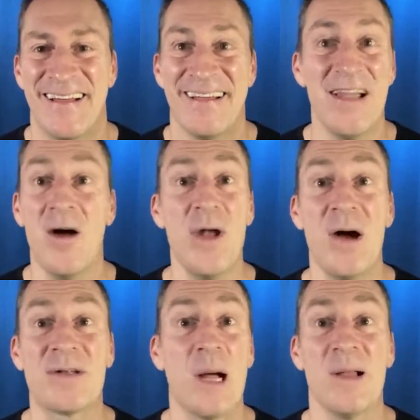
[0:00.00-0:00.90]
No,
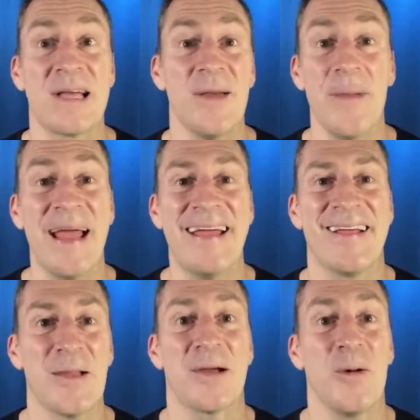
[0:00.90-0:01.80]
don't look at me!
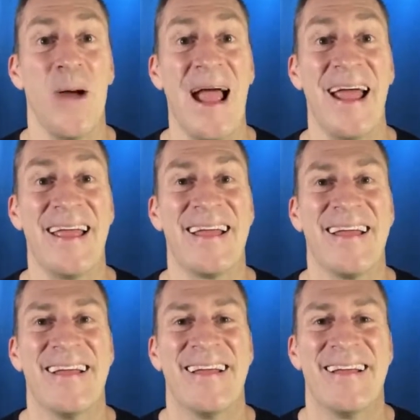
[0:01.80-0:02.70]
Look away!
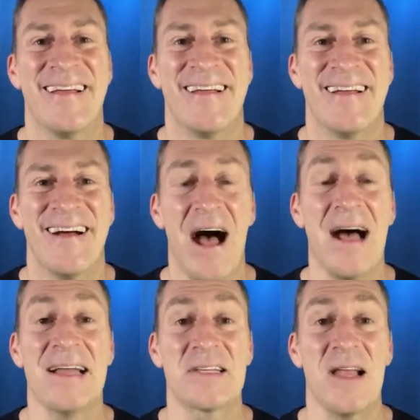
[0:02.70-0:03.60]

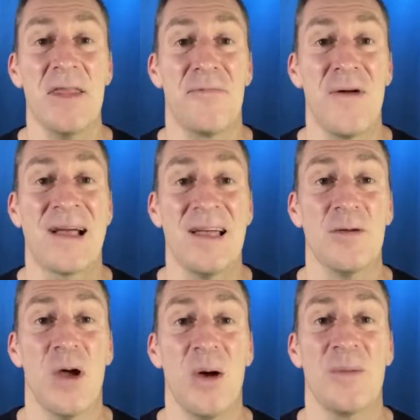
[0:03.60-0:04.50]
Eyes on the fucking
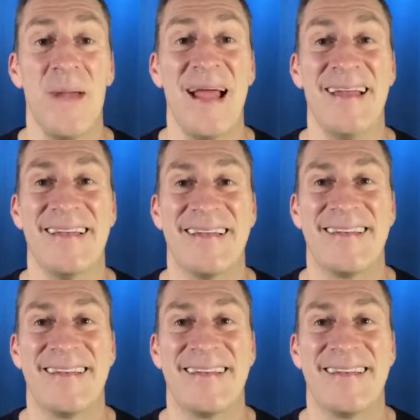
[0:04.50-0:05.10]
road, man!